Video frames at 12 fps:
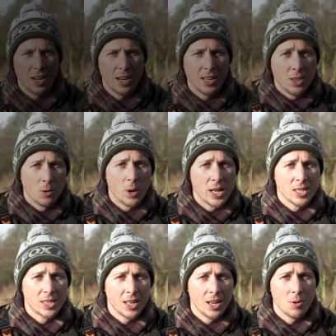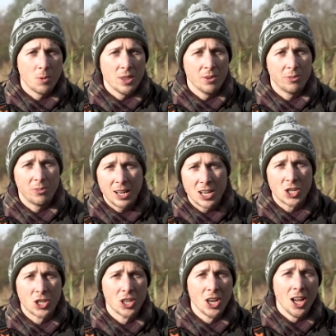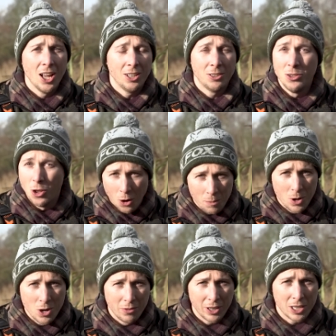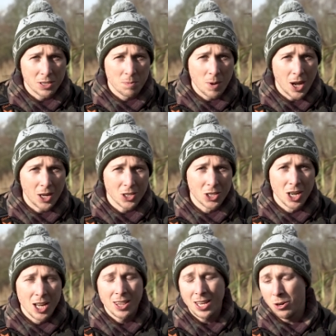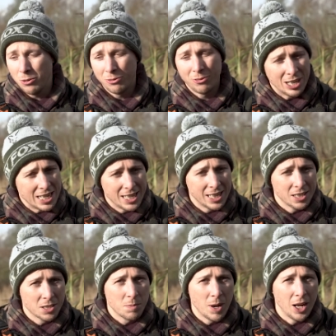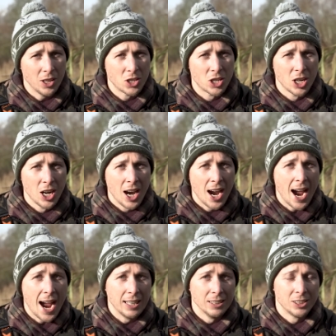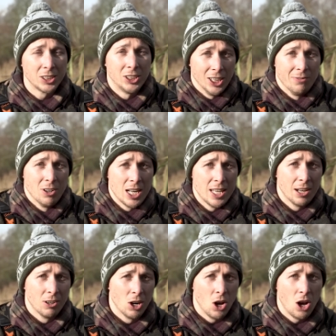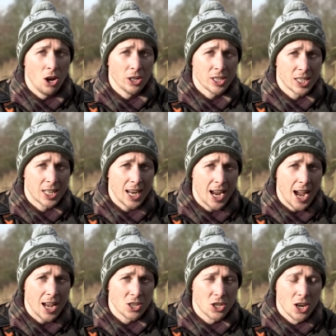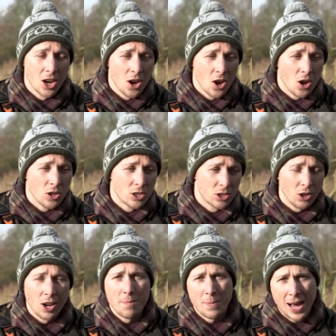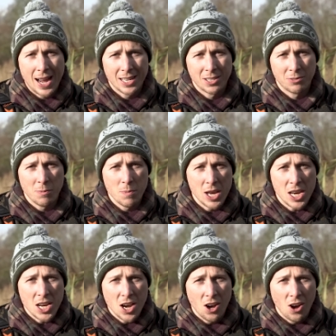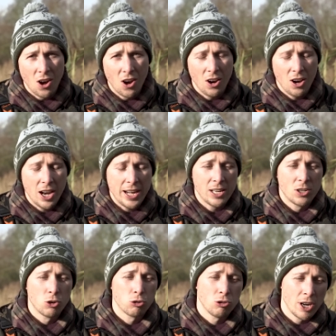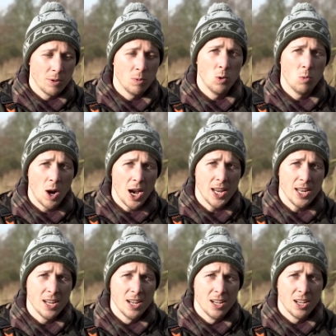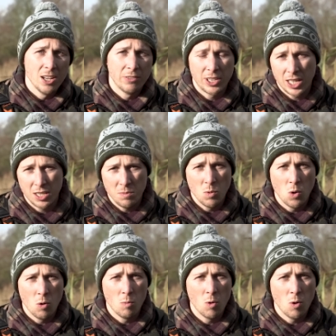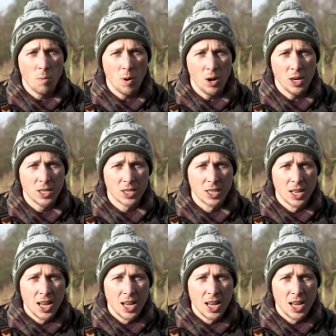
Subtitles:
in the winter when the fish are not moving as much, they're not feeding as much, and generally they're a lot harder to catch, solid bags for me are an incredible way of getting more and more bites.